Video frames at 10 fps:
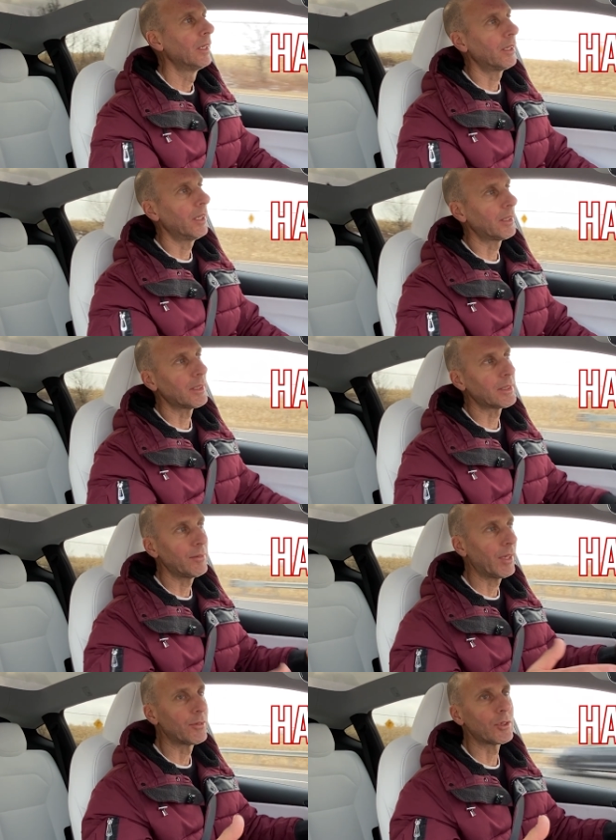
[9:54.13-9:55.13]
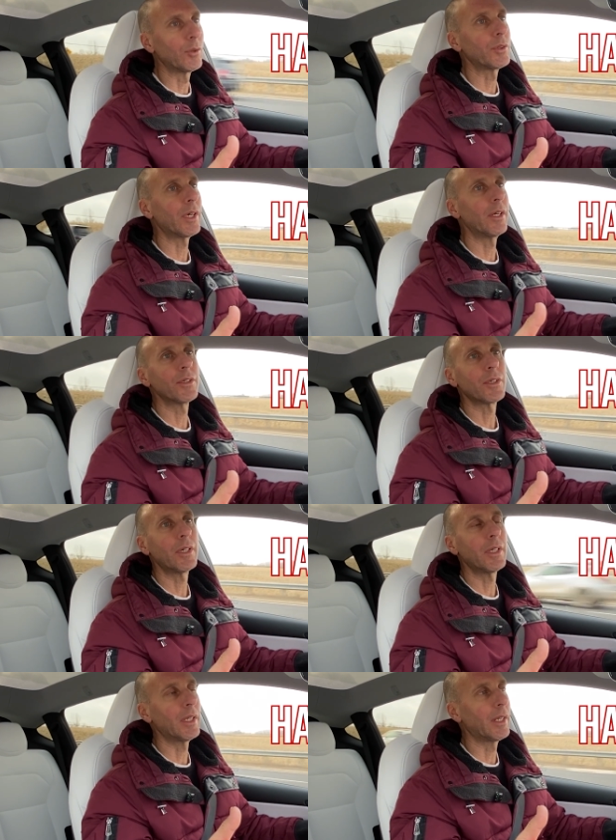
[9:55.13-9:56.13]
It doesn't even have snow tires on
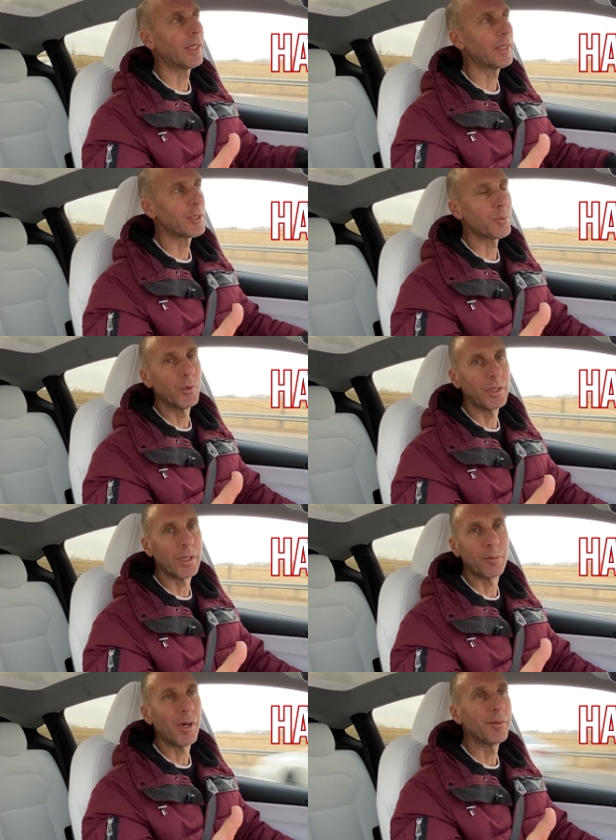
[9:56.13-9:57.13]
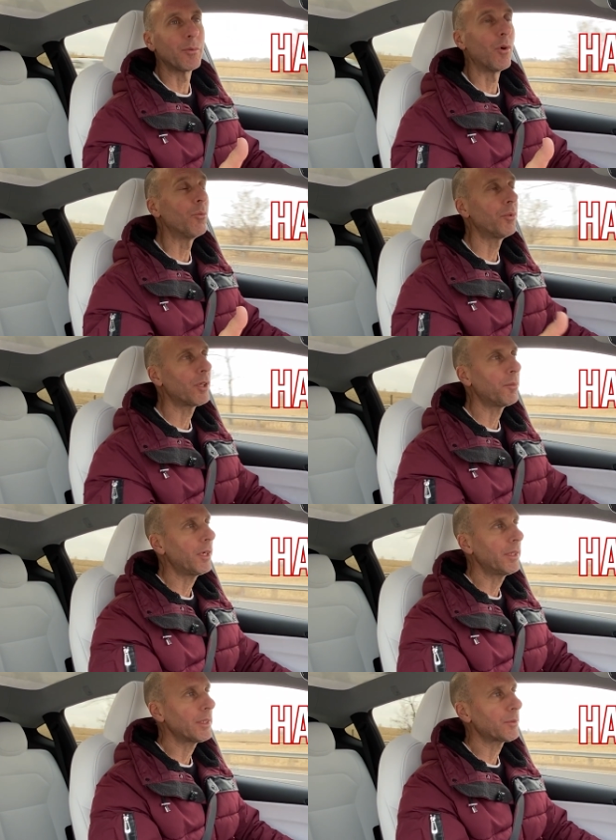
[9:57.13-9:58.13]
it, and at this point I probably won't put them
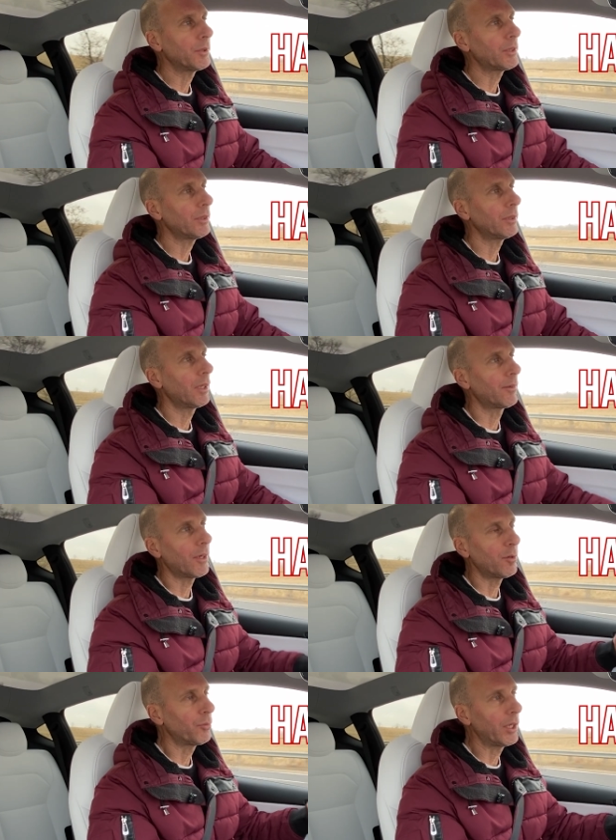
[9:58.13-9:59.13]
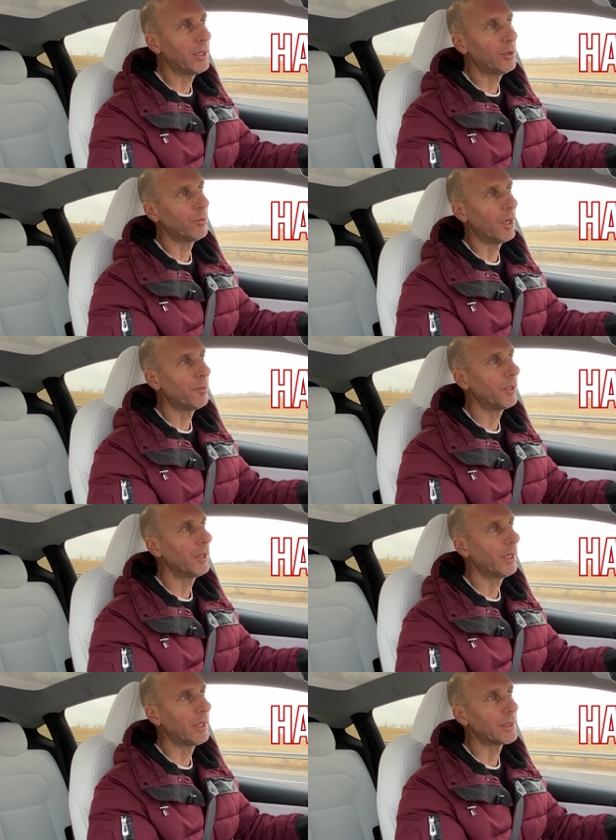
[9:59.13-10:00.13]
on this winter. I've got brand new rubber
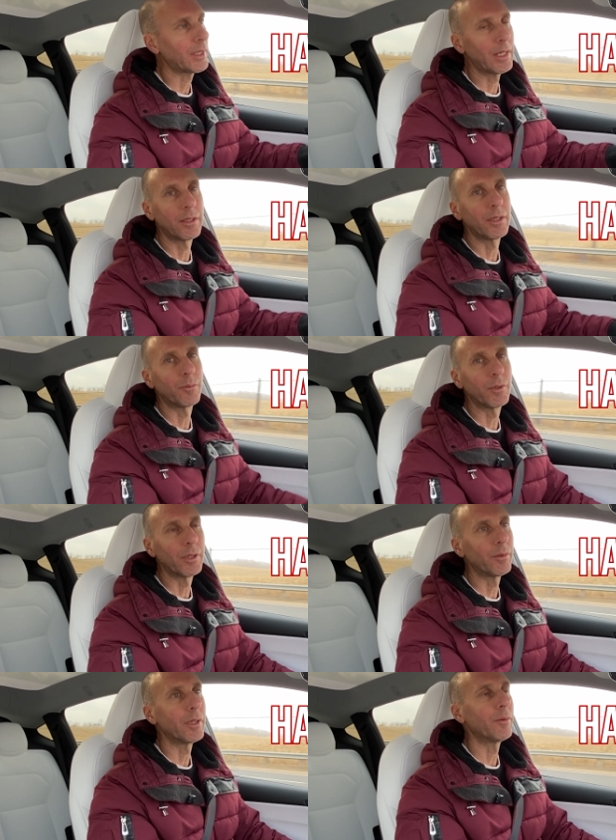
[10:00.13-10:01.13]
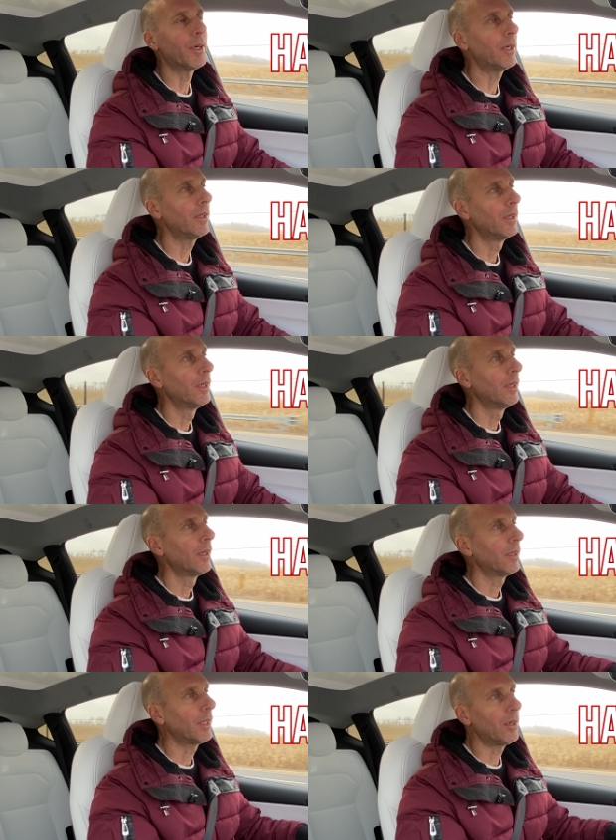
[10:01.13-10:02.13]
and it's handling really, really well.
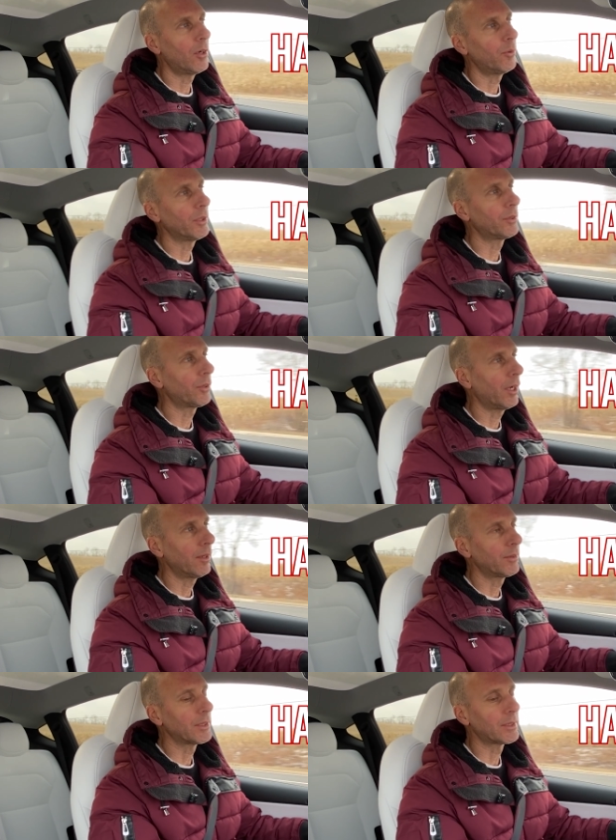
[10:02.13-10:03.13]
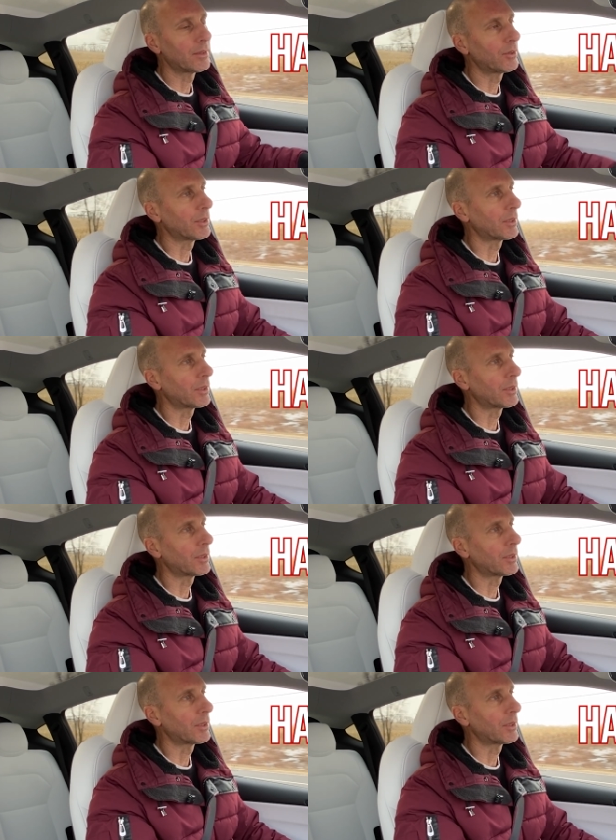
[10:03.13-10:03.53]
The all-wheel drive is just